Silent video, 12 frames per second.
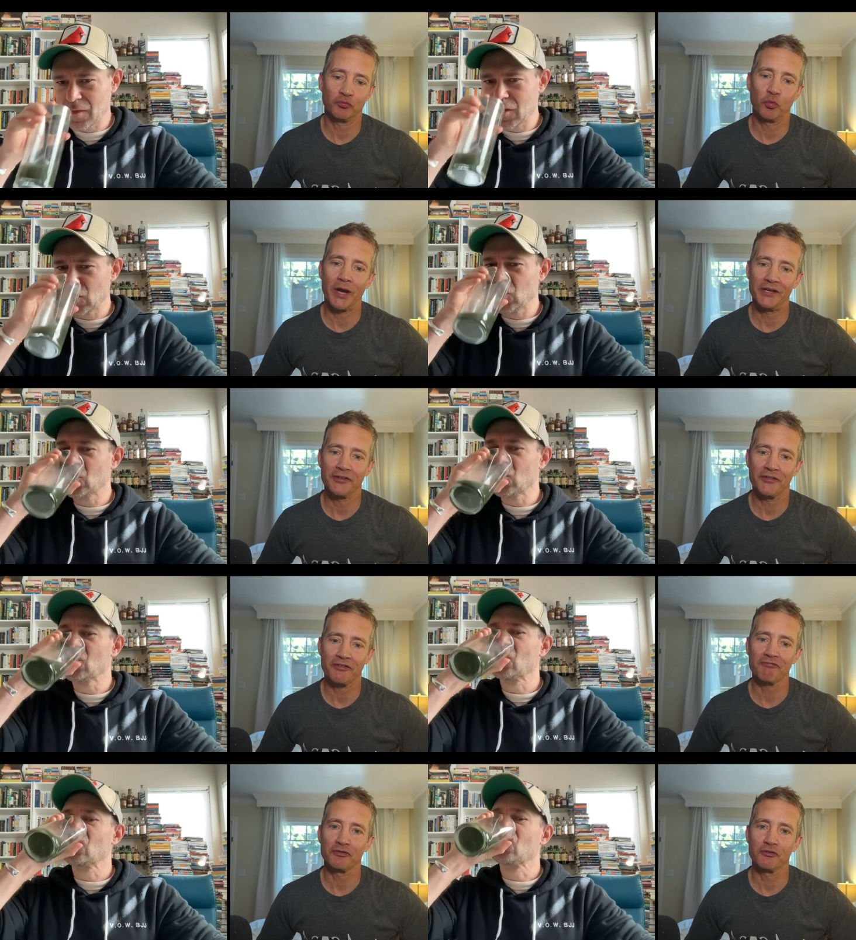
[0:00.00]
Speaker 1: wading
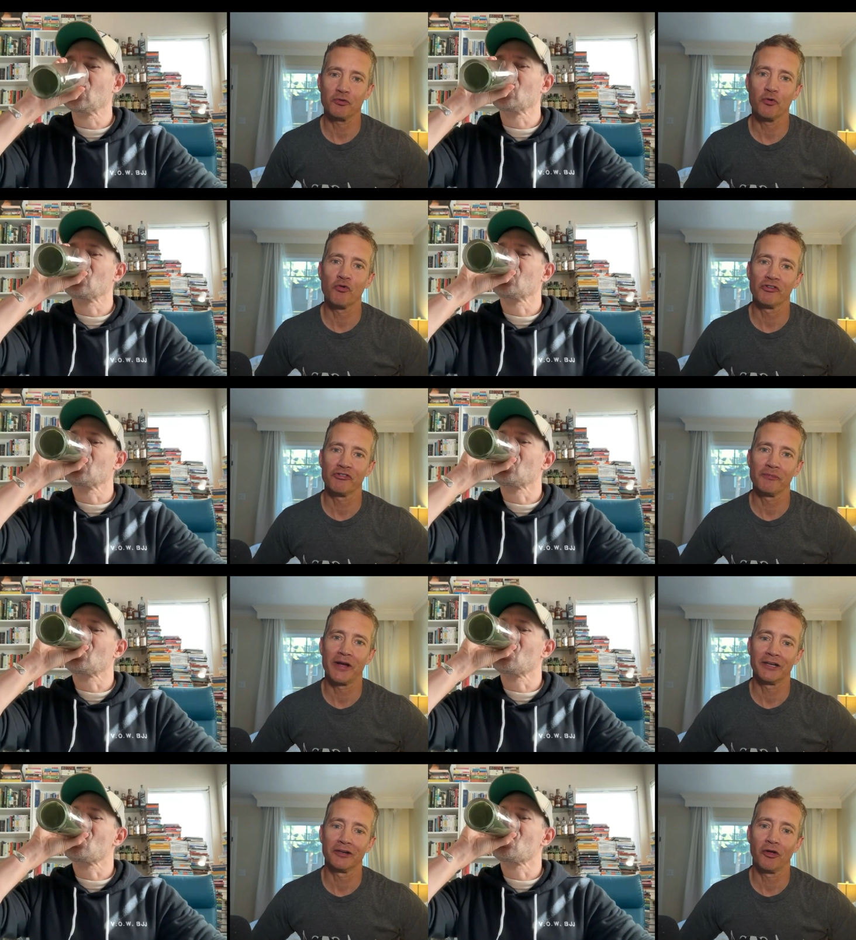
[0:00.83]
through all of
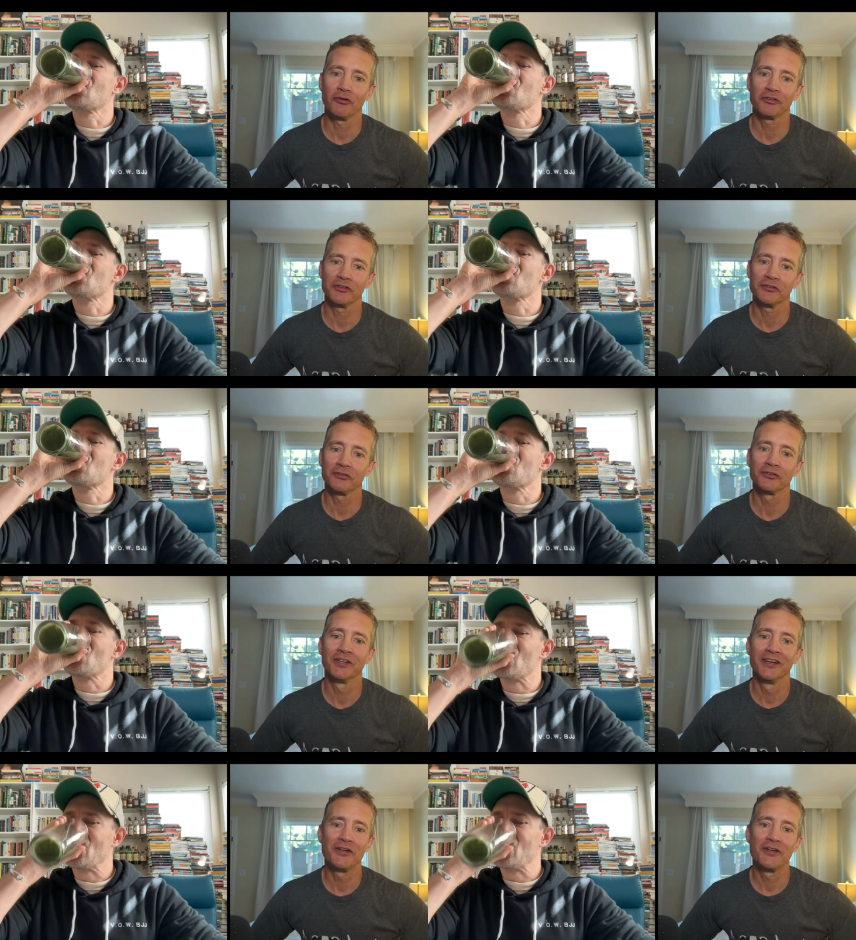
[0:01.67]
my losses.